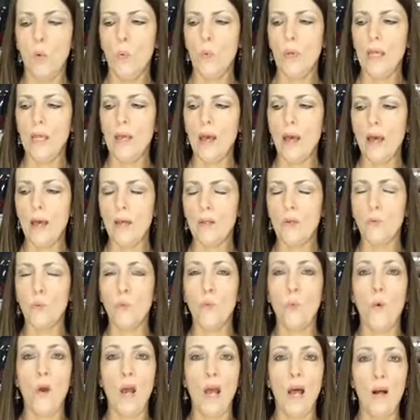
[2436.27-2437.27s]
We had
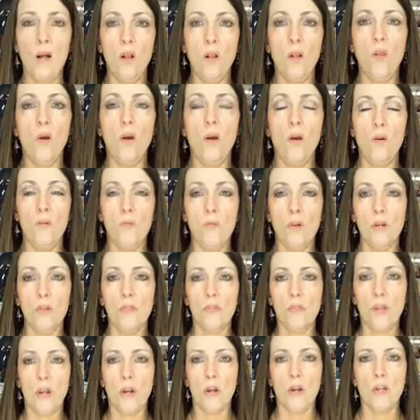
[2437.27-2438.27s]
well over
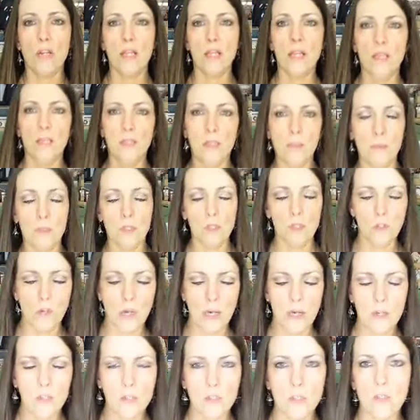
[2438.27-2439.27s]
30
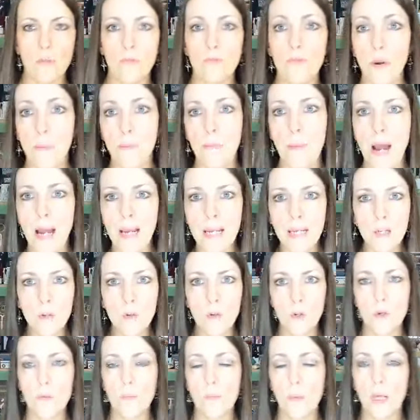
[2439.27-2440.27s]
demonstrators from my
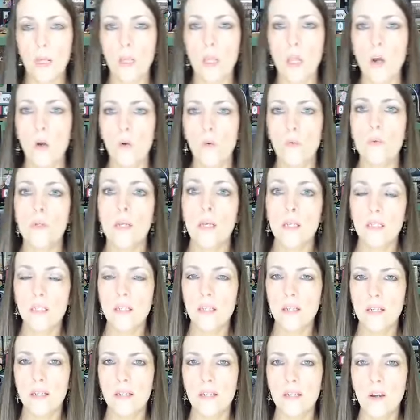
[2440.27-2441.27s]
group alone
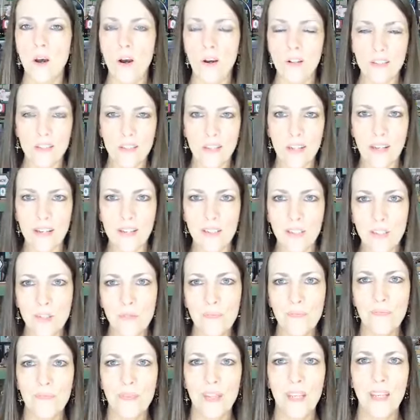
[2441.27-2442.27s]
attend on stage
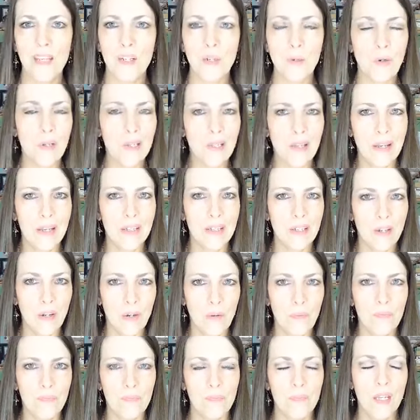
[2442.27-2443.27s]
in
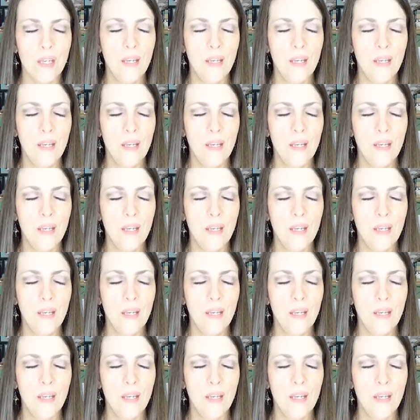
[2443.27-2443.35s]
Orlando.